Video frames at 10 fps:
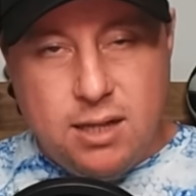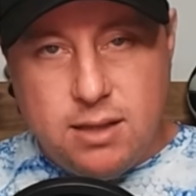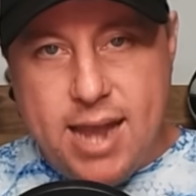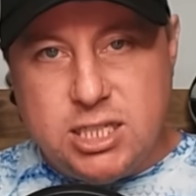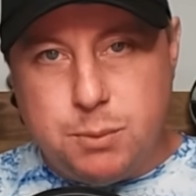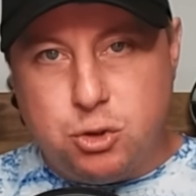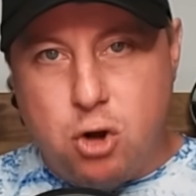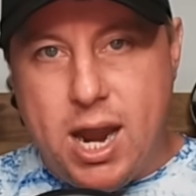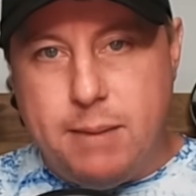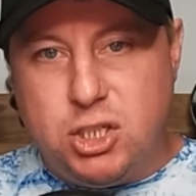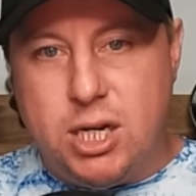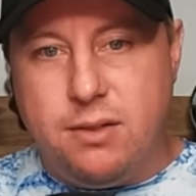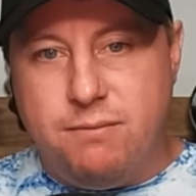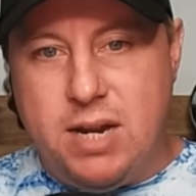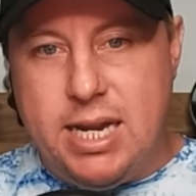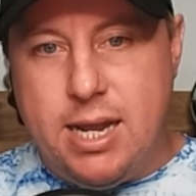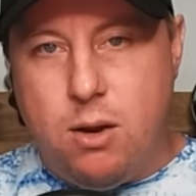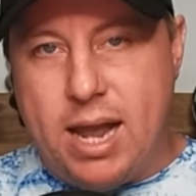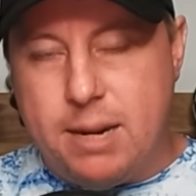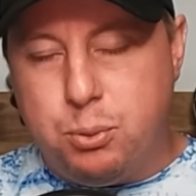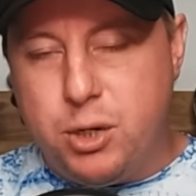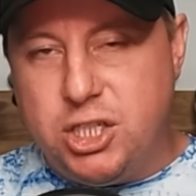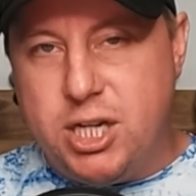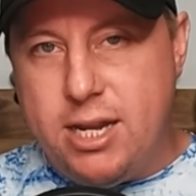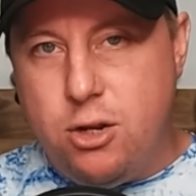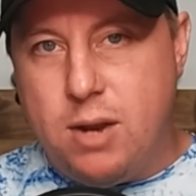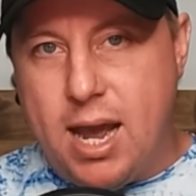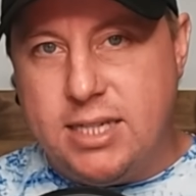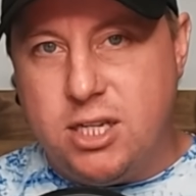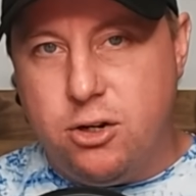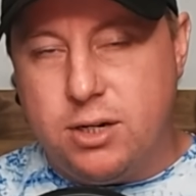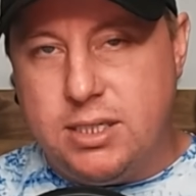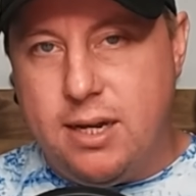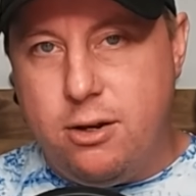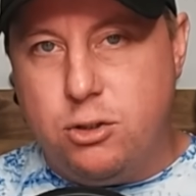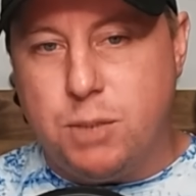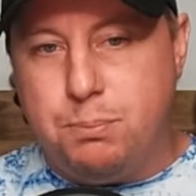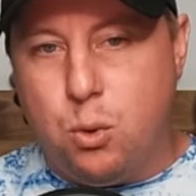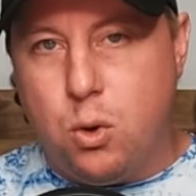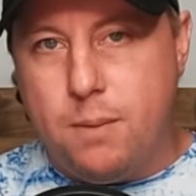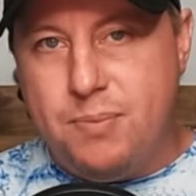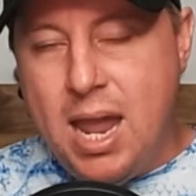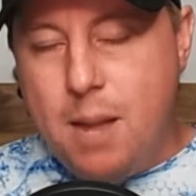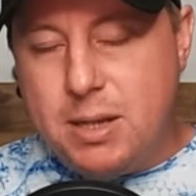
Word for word: Like, subscribe, share the video. I appreciate you guys and your continued support.